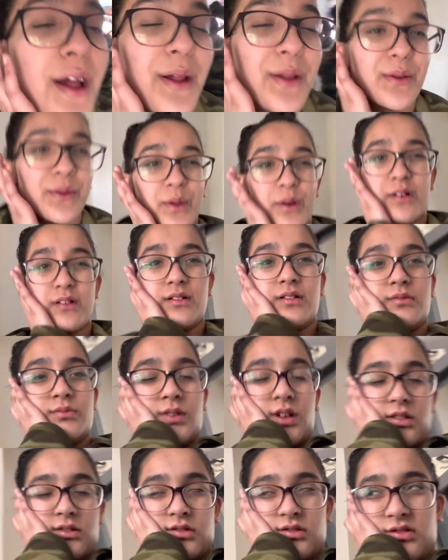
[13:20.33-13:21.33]
Oh
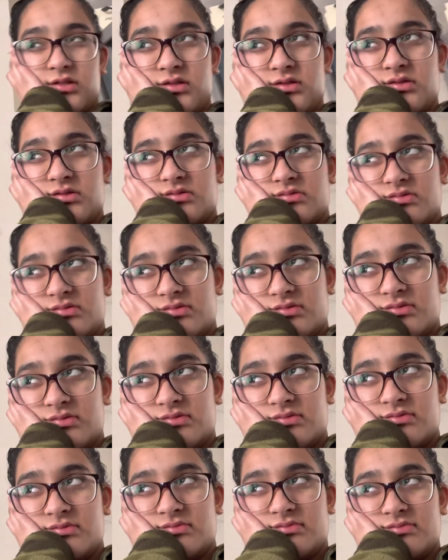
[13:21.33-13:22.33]
my god, it looks
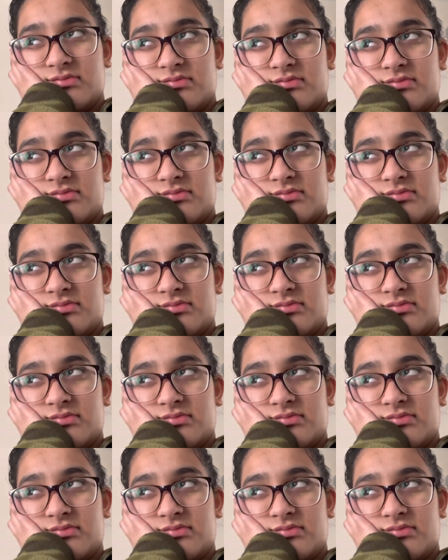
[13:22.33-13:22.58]
so good.